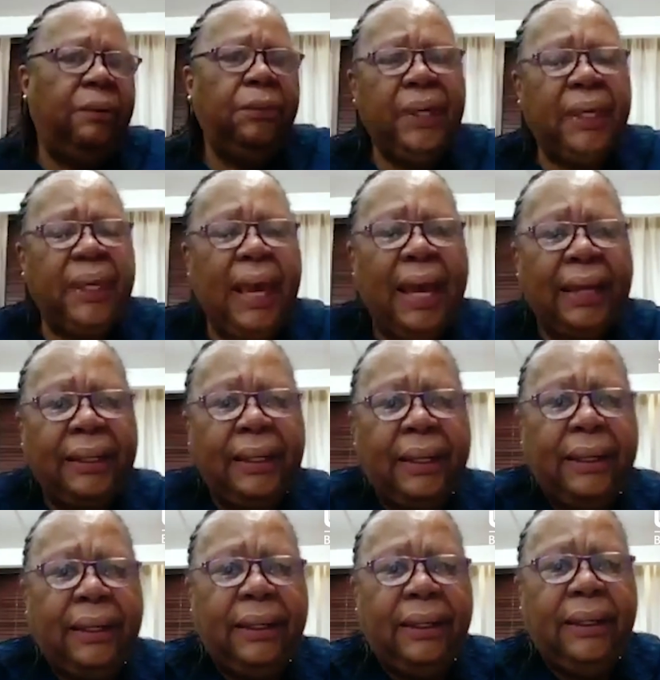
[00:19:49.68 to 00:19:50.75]
we can
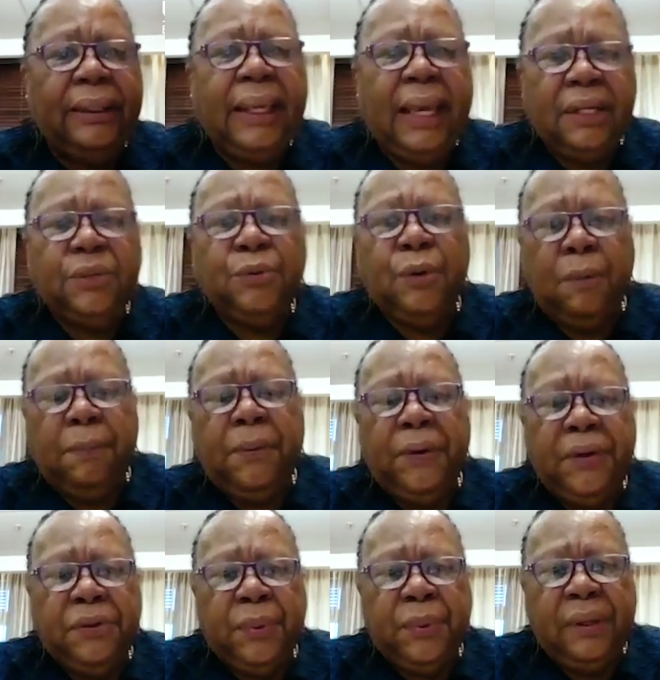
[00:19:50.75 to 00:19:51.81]
get to a
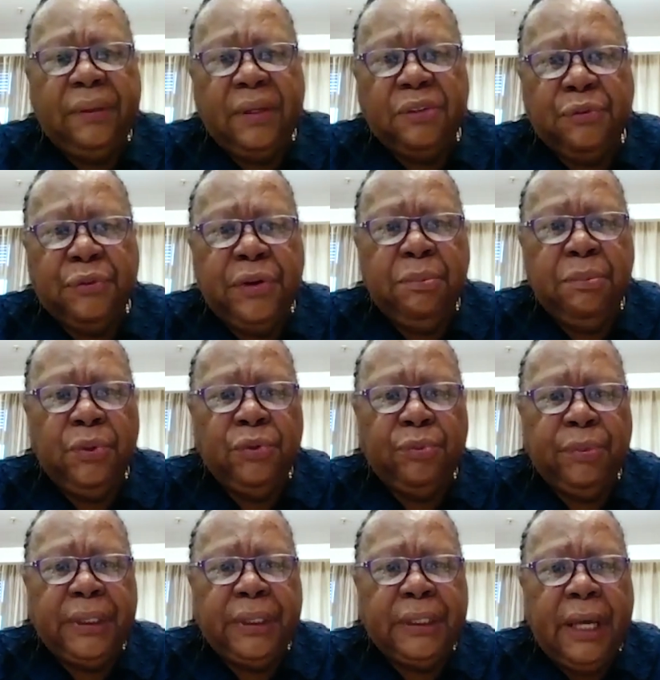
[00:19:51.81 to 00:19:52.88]
point where there's free
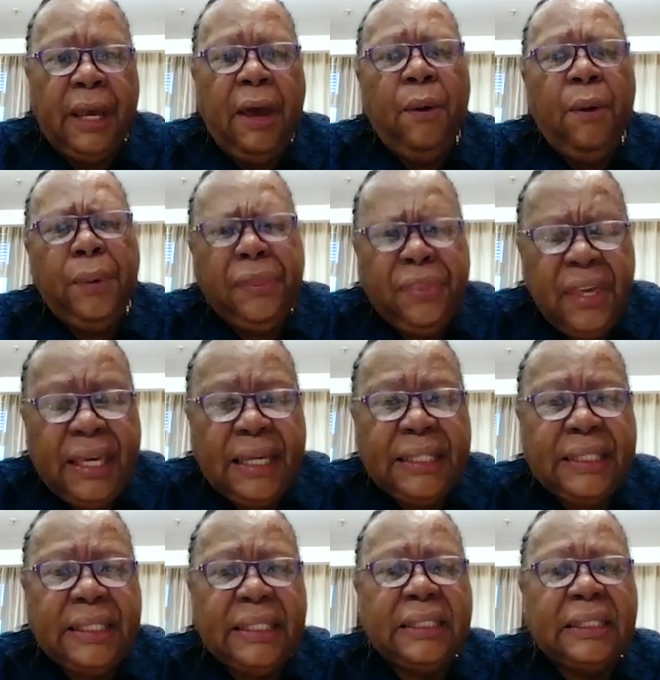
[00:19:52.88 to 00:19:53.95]
movement. We think
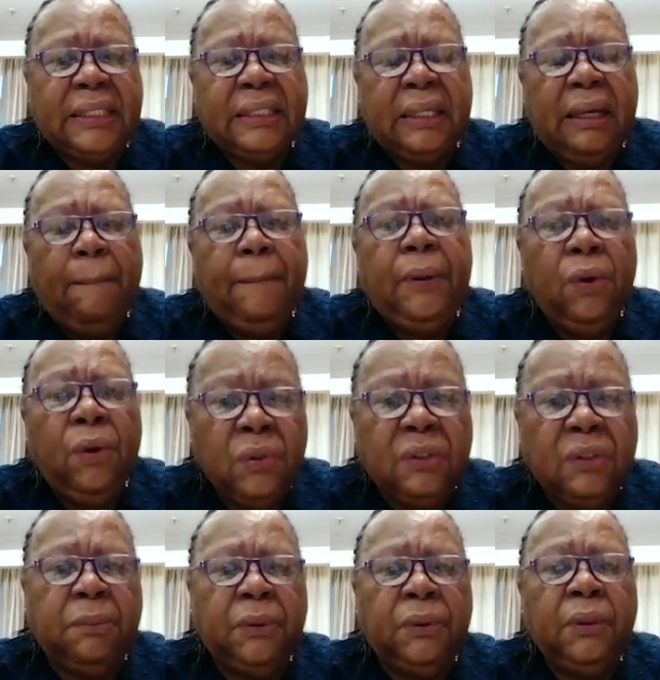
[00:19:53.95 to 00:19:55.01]
it is
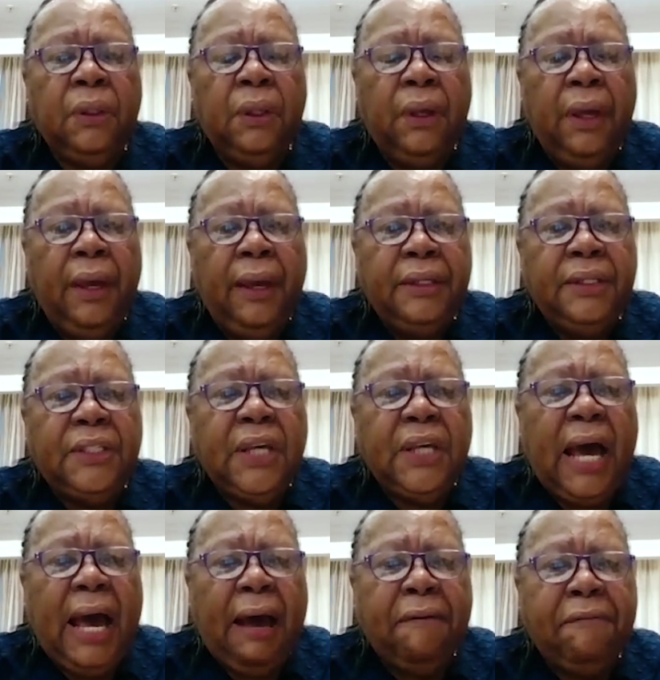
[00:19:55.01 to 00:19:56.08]
plausible
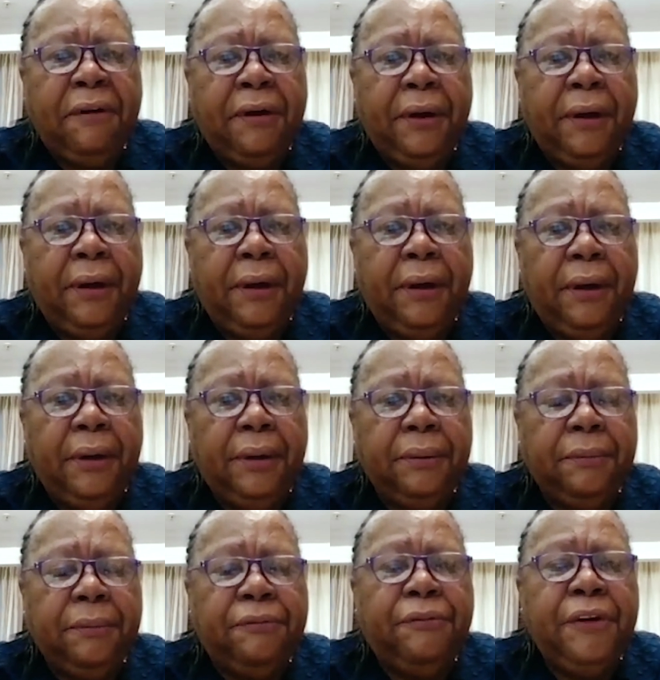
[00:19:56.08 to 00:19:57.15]
to have a
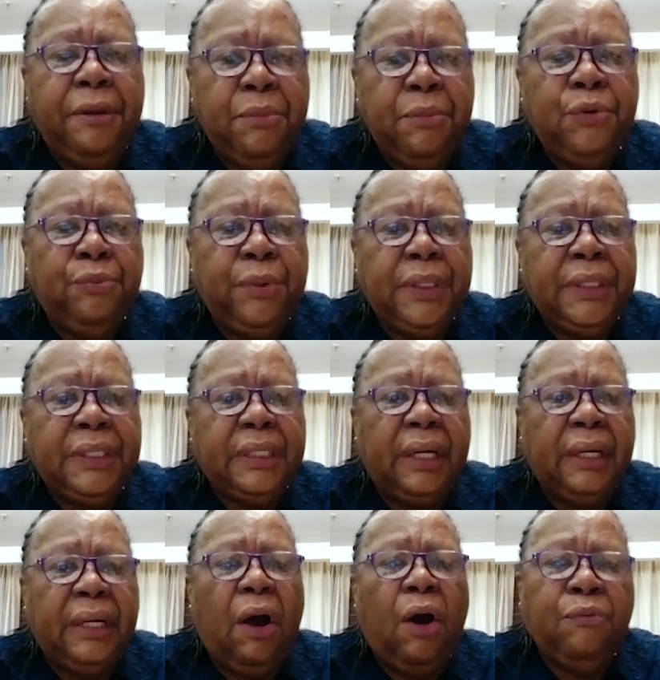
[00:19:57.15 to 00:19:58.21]
free movement
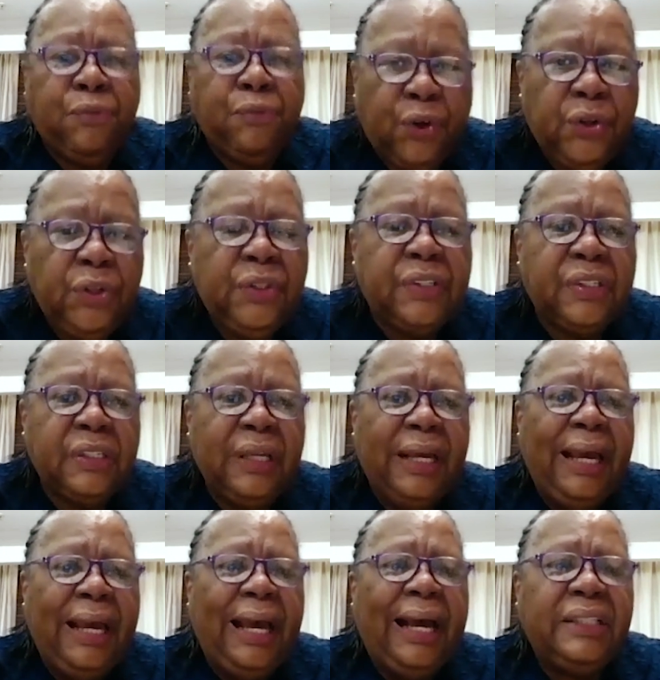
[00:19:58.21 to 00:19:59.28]
of goods,
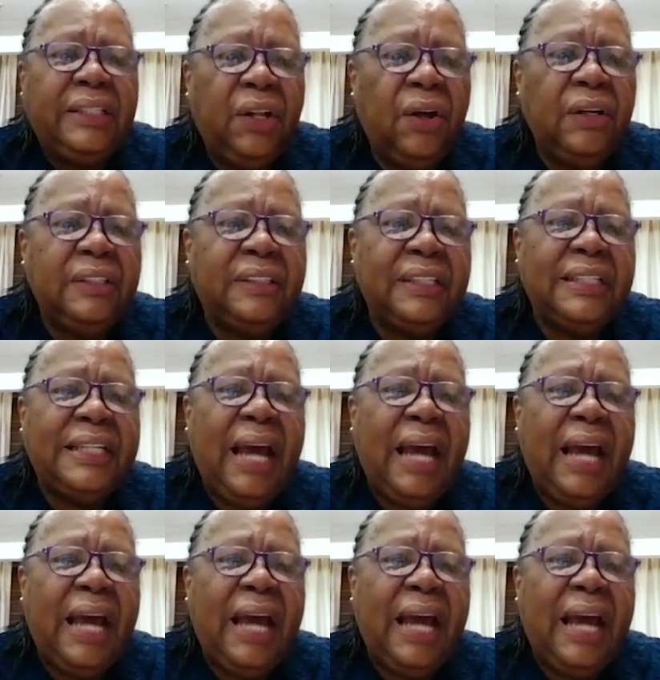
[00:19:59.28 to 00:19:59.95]
as long as the